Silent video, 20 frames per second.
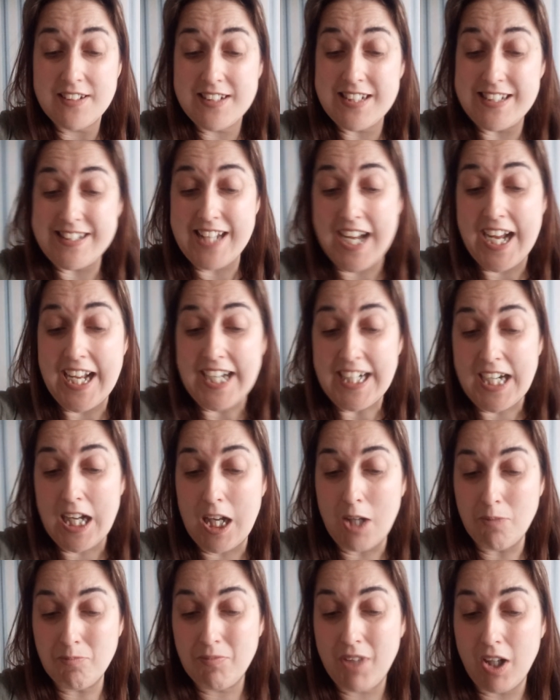today
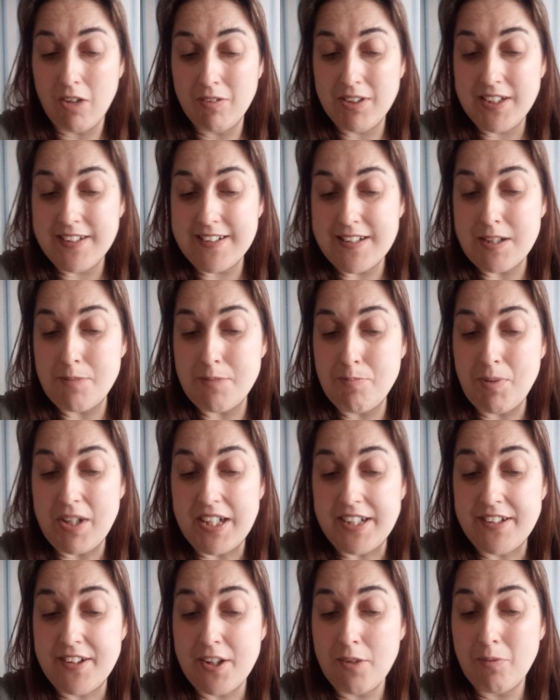I'm going to
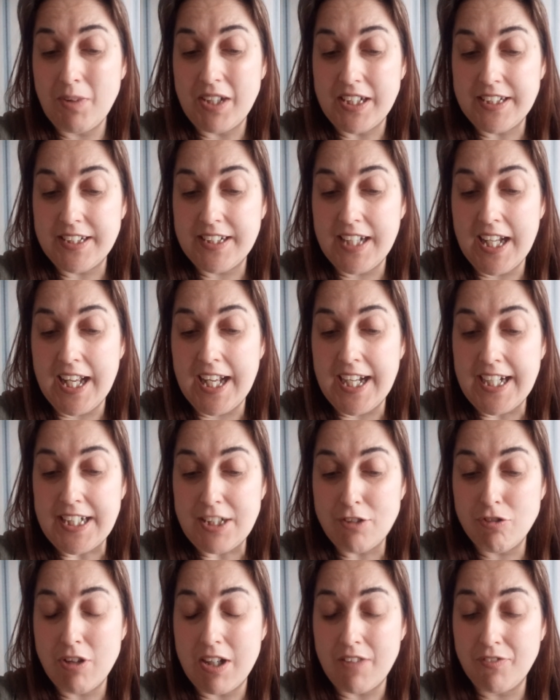be doing
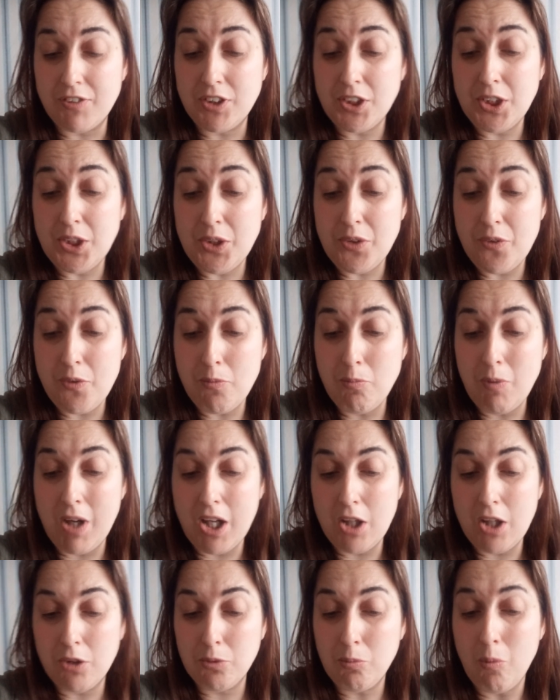a Travel News
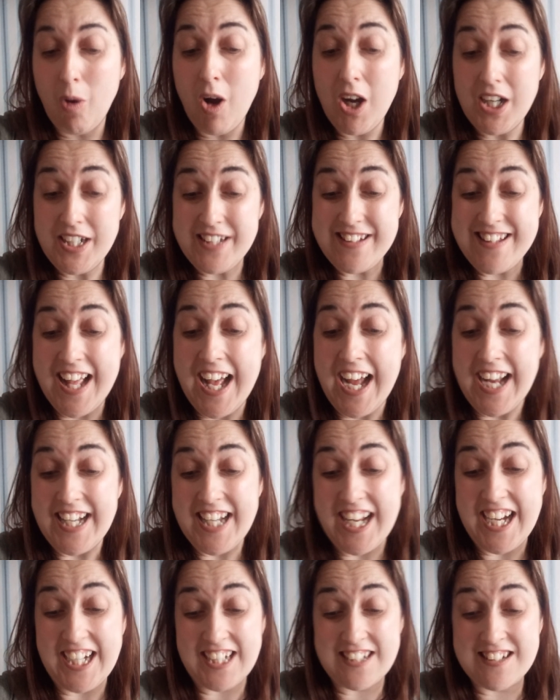Worldwide
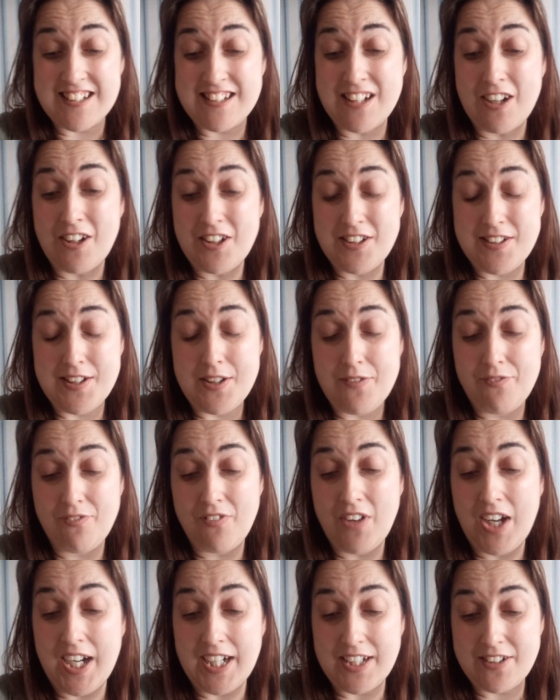10 Exciting
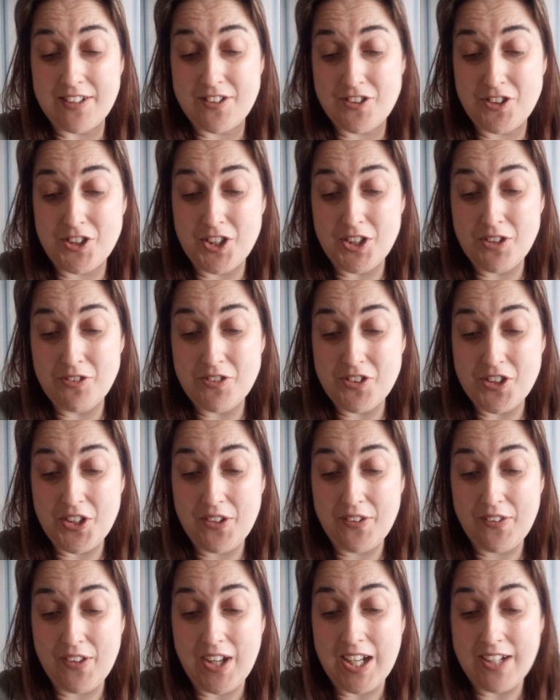Facts June
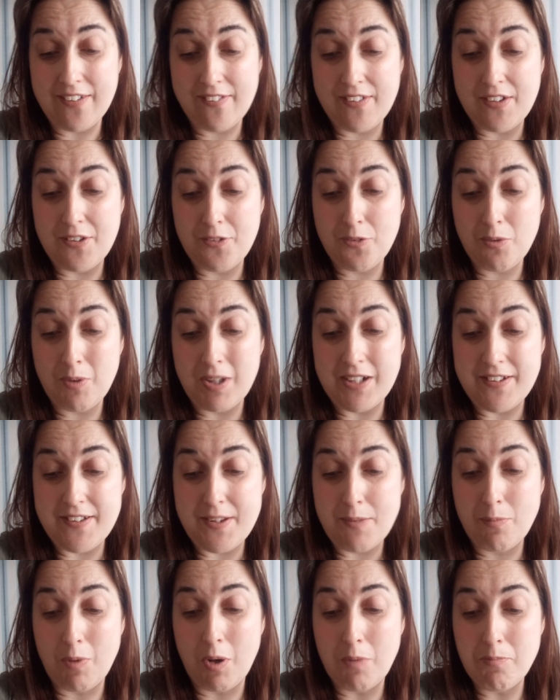
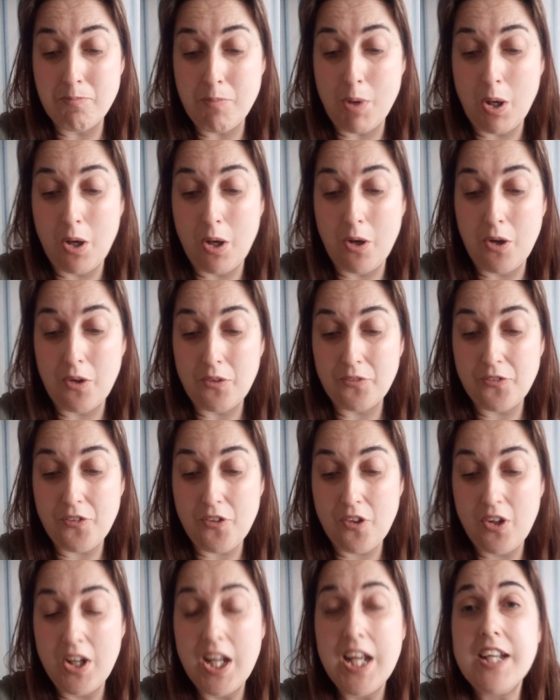2021 Part
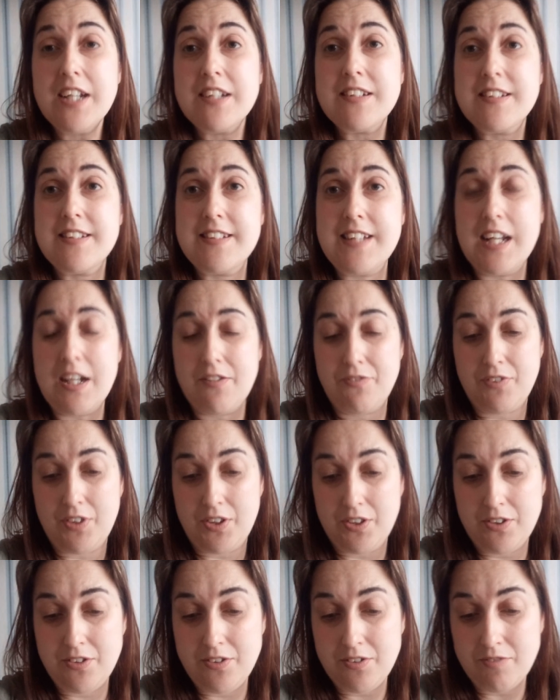
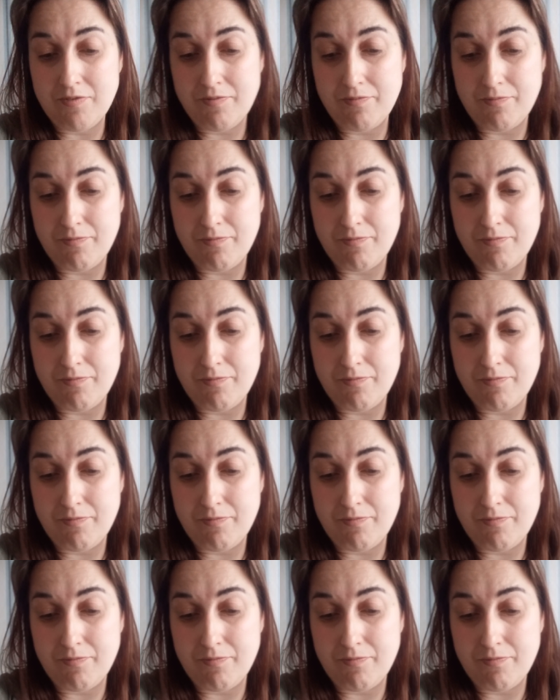7.